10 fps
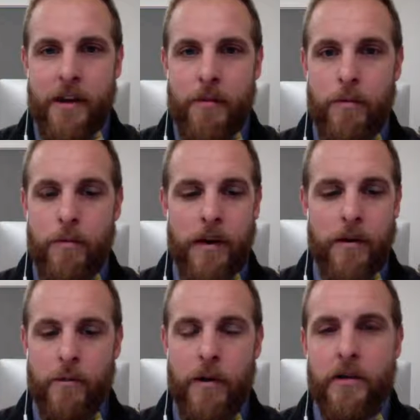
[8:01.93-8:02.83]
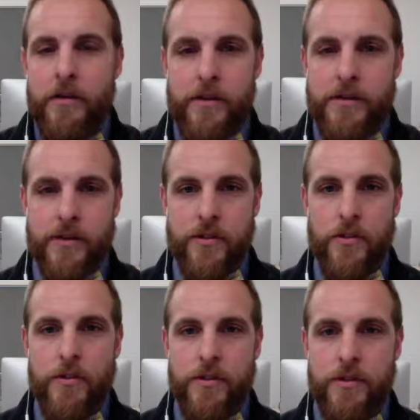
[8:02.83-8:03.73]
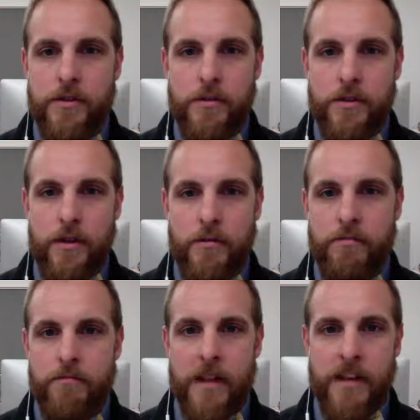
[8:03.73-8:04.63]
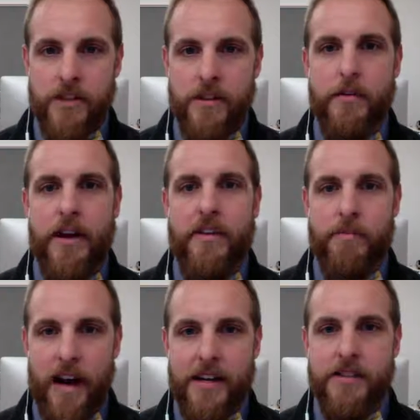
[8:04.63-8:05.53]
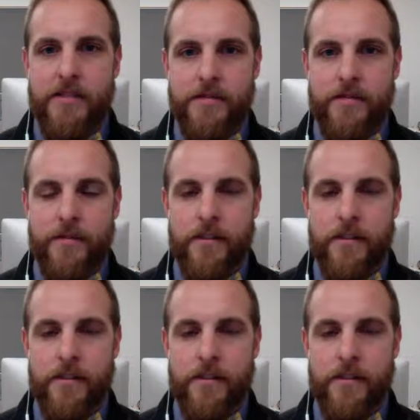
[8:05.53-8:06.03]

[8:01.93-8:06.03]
what can we do as a school to, make sure that we have positive